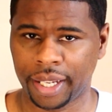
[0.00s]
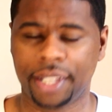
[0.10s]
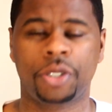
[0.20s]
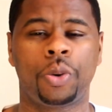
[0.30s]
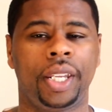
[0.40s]

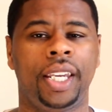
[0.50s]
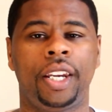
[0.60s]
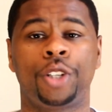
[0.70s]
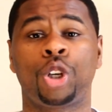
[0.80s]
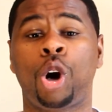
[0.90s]
it's going to hit
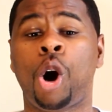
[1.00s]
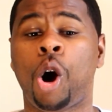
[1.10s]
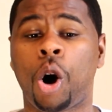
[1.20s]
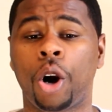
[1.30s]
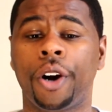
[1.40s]
us
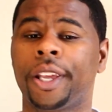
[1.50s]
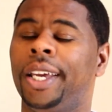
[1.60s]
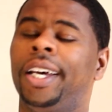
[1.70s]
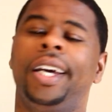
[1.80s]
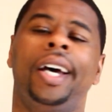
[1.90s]
hard.
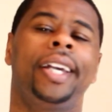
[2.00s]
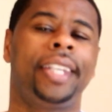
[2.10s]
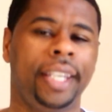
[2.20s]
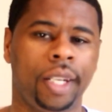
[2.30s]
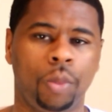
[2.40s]

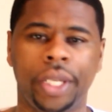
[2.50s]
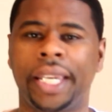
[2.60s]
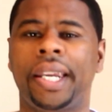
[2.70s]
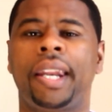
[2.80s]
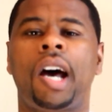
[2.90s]
Again, we
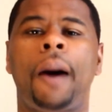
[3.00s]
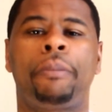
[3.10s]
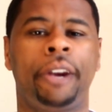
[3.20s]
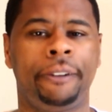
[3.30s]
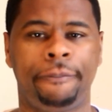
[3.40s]
cannot
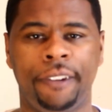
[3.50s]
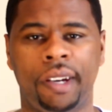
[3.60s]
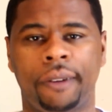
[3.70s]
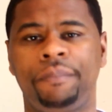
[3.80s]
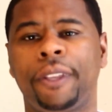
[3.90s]
operate in fear.
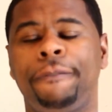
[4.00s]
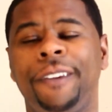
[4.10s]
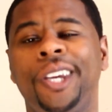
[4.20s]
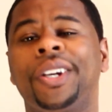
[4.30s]
Fear